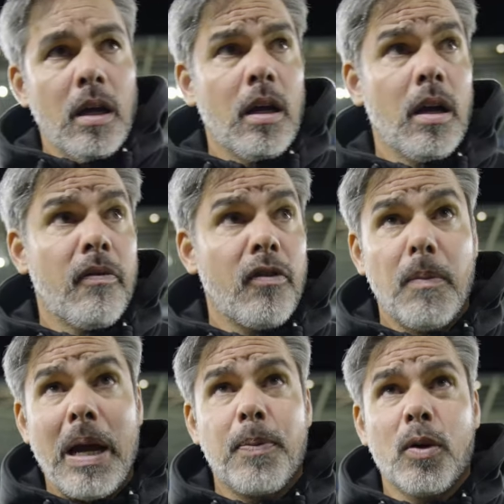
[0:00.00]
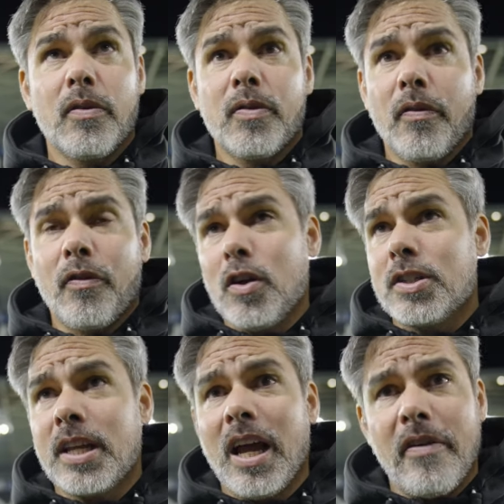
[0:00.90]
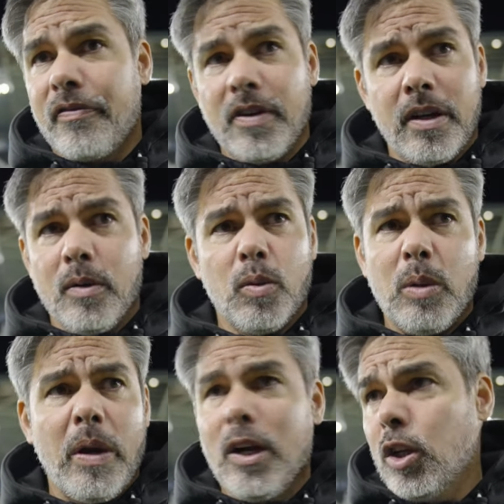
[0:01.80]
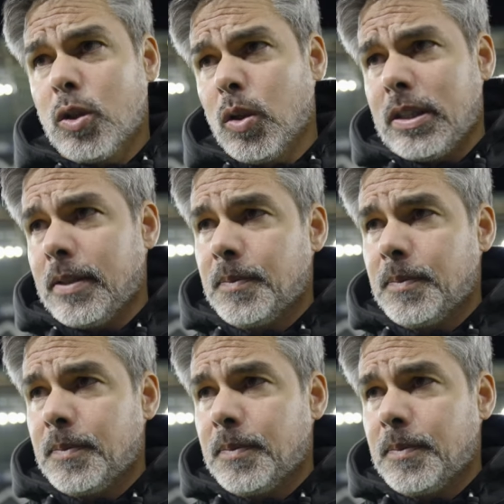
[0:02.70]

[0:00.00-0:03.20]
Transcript: From my point of view, first half we were not good.